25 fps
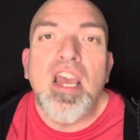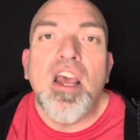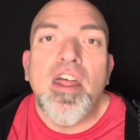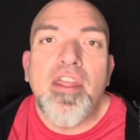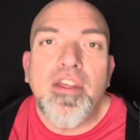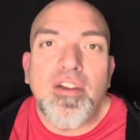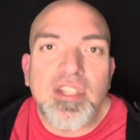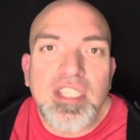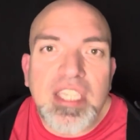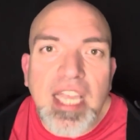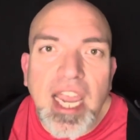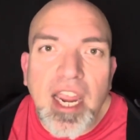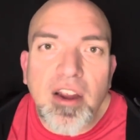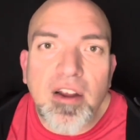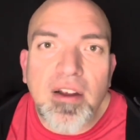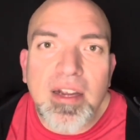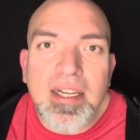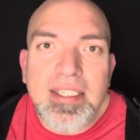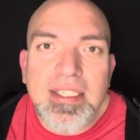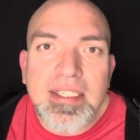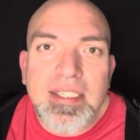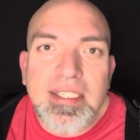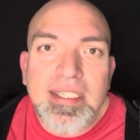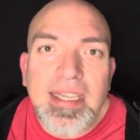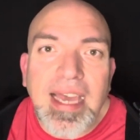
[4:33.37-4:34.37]
They're
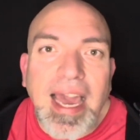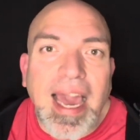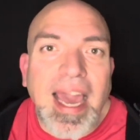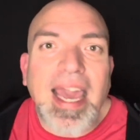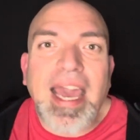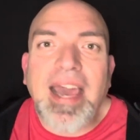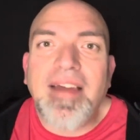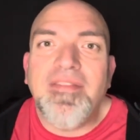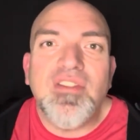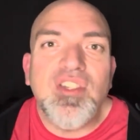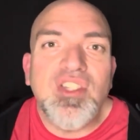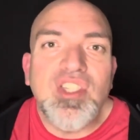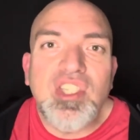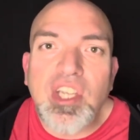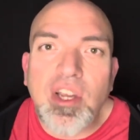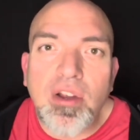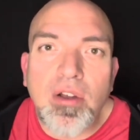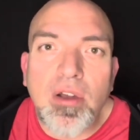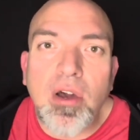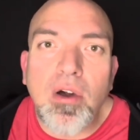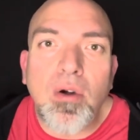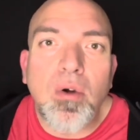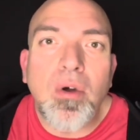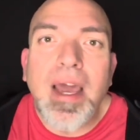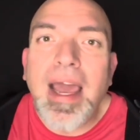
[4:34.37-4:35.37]
terrorists. I have
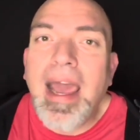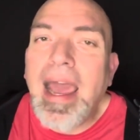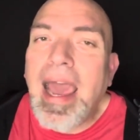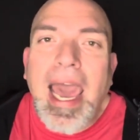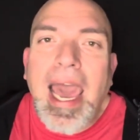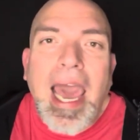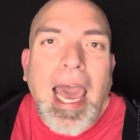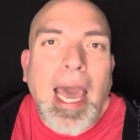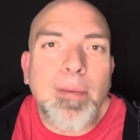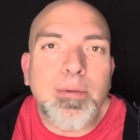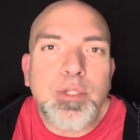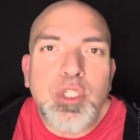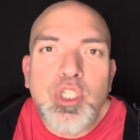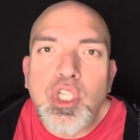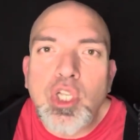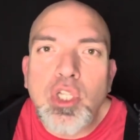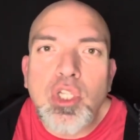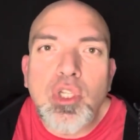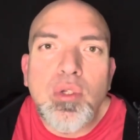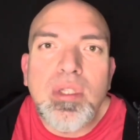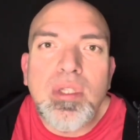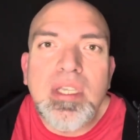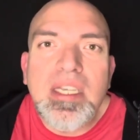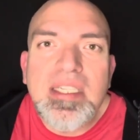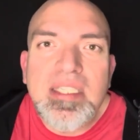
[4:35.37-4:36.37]
zero,
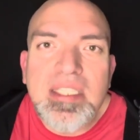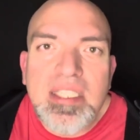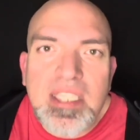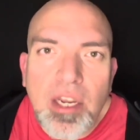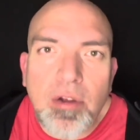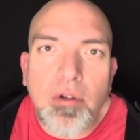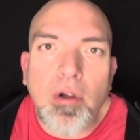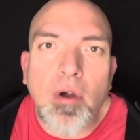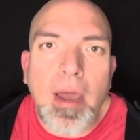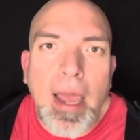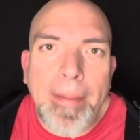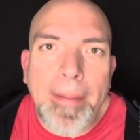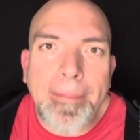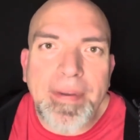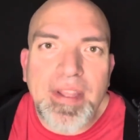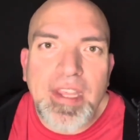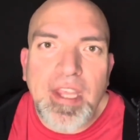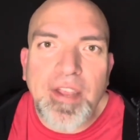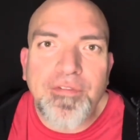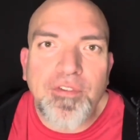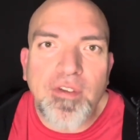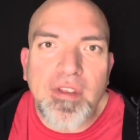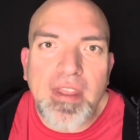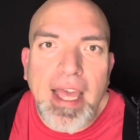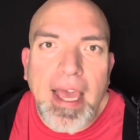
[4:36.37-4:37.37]
absolutely zero empathy
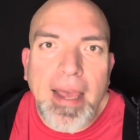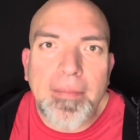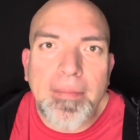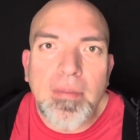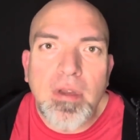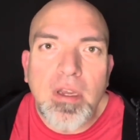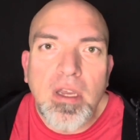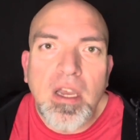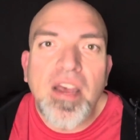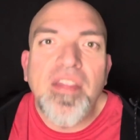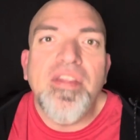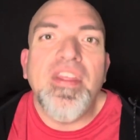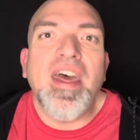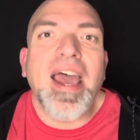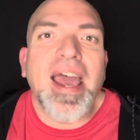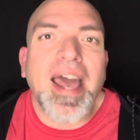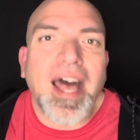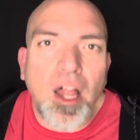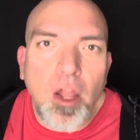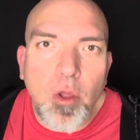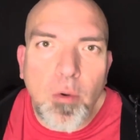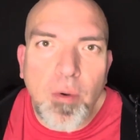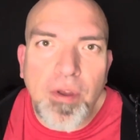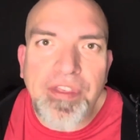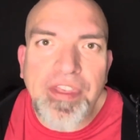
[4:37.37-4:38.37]
for them. The
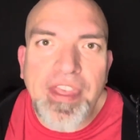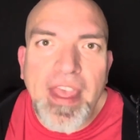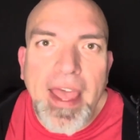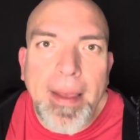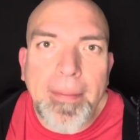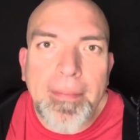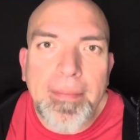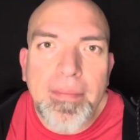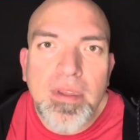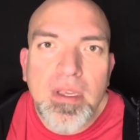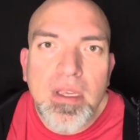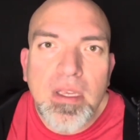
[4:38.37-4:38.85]
hell with them.